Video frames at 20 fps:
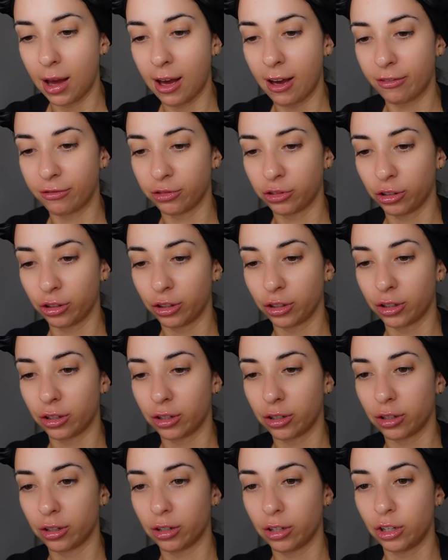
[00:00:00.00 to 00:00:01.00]
after
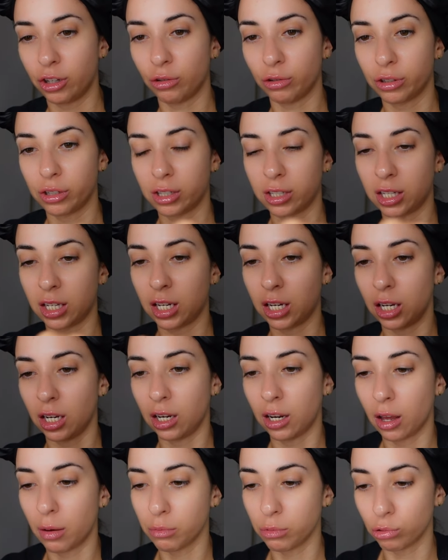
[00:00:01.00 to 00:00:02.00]
your skin
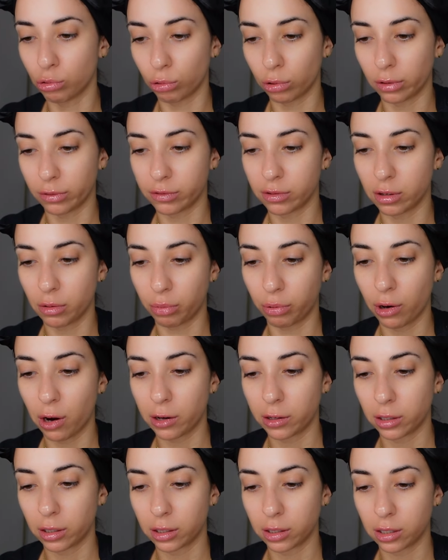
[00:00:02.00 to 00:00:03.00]
absorbs the
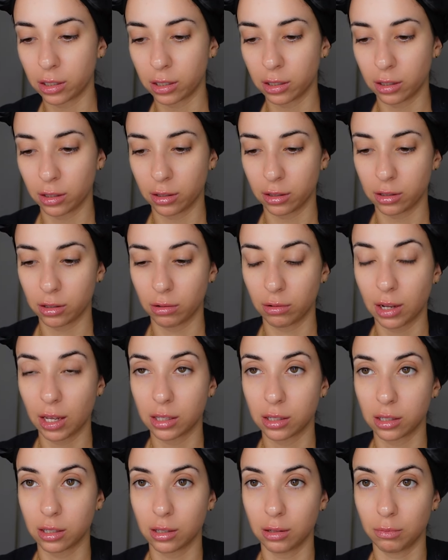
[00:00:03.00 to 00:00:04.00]
product. So
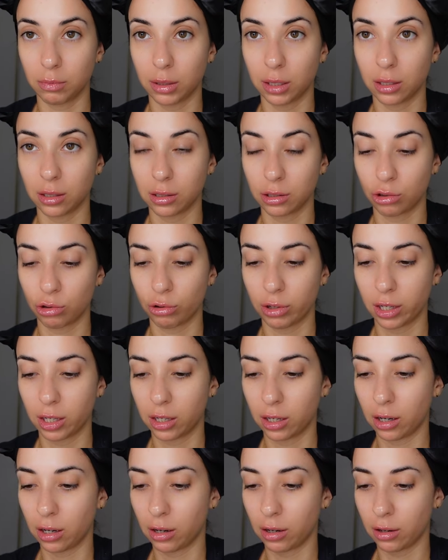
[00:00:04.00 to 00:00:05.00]
that's the biggest trick
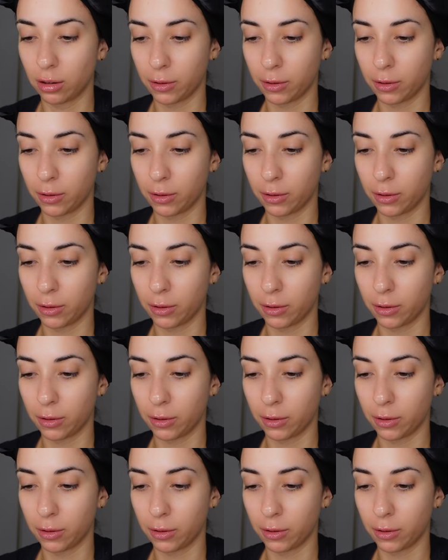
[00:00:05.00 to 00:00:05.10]
here.